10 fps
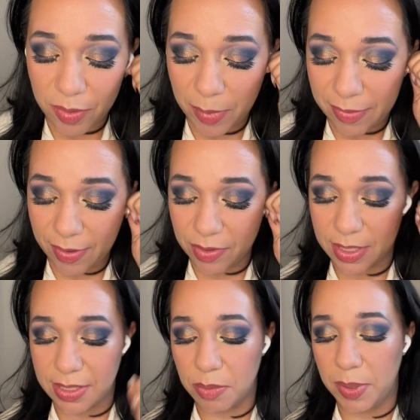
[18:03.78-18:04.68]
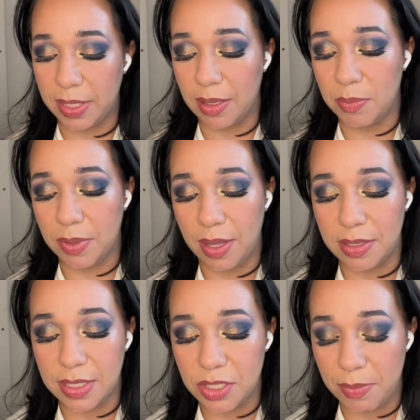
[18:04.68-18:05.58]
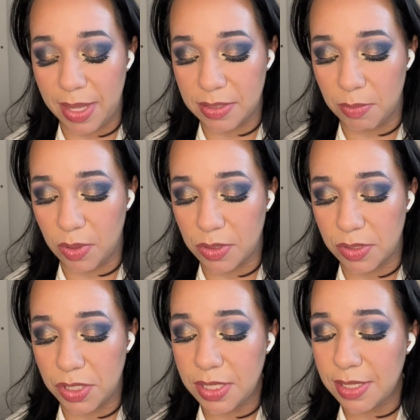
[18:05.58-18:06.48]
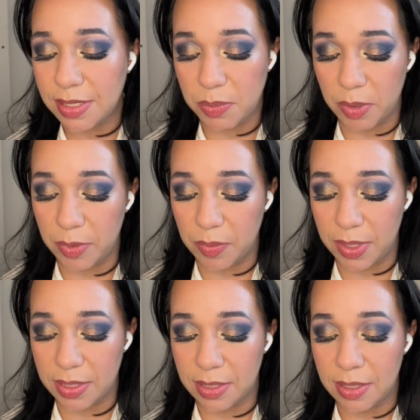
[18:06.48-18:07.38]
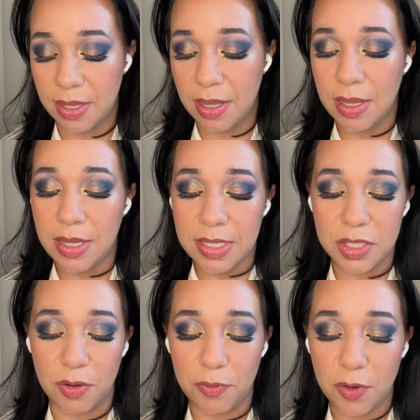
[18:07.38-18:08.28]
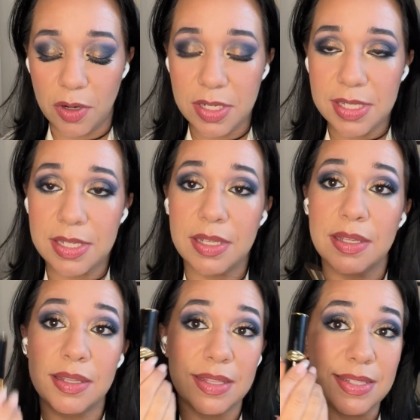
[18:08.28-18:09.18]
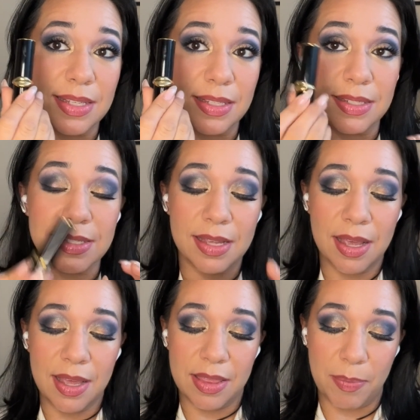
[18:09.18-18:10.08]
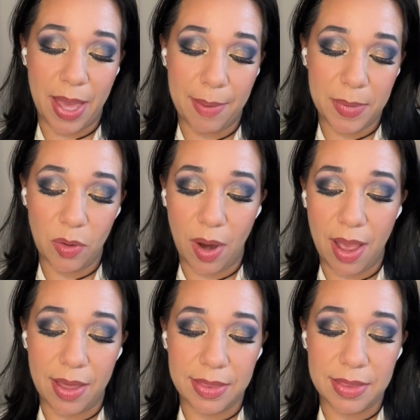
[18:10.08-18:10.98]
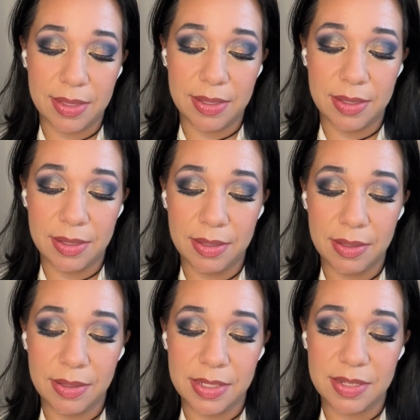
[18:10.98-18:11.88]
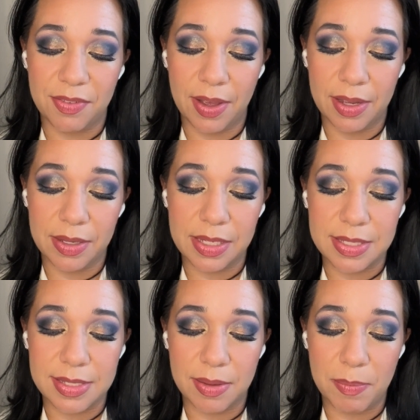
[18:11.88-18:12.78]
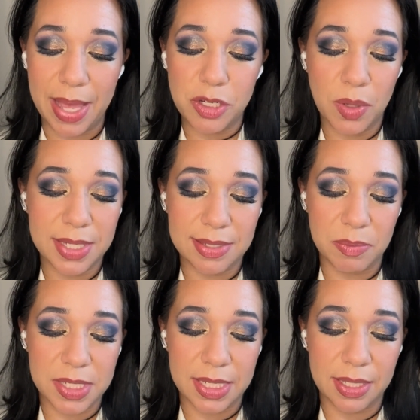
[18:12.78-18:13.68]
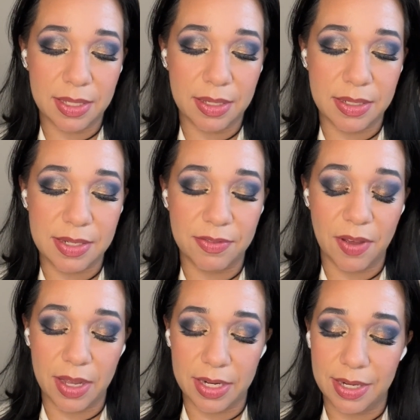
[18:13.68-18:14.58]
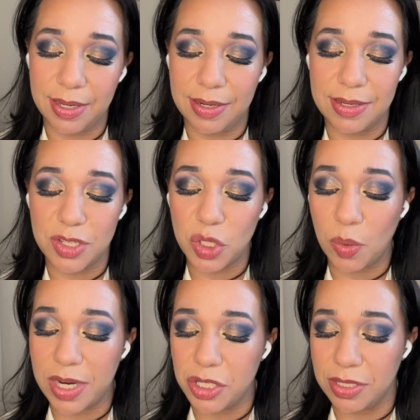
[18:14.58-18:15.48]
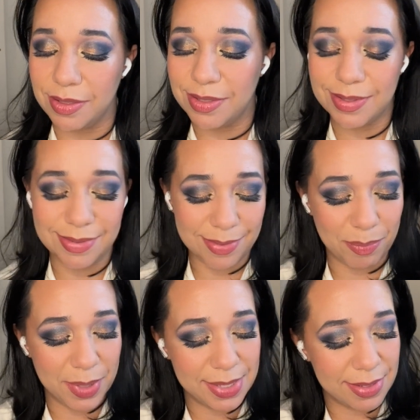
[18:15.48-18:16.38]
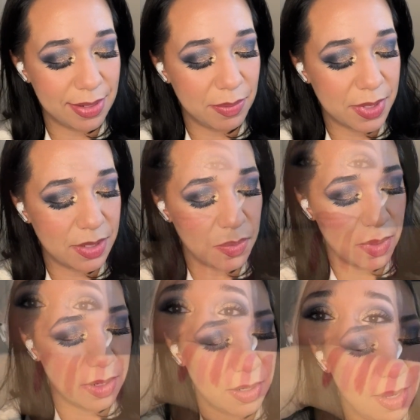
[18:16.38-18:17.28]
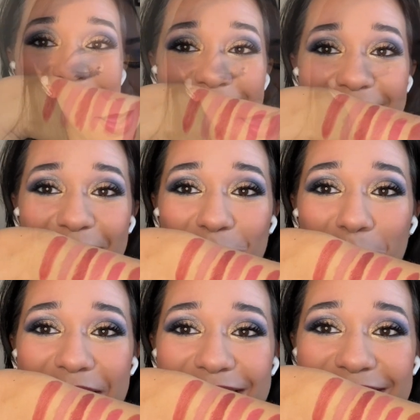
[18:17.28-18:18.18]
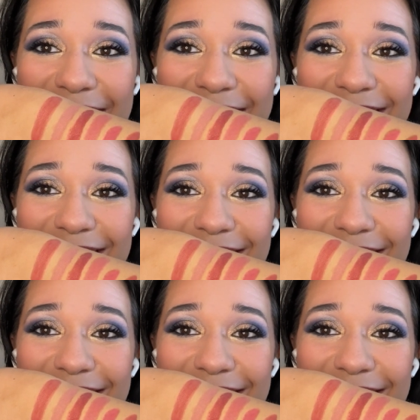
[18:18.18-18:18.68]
my favorite things to pick up at TJ Maxx and Marshalls, just to experiment with. So first, this is the Pat McGrath Divine, it's Matte Trance Lipstick in Divine Indiscretion. She has the best names, I swear. Isn't that a great shade?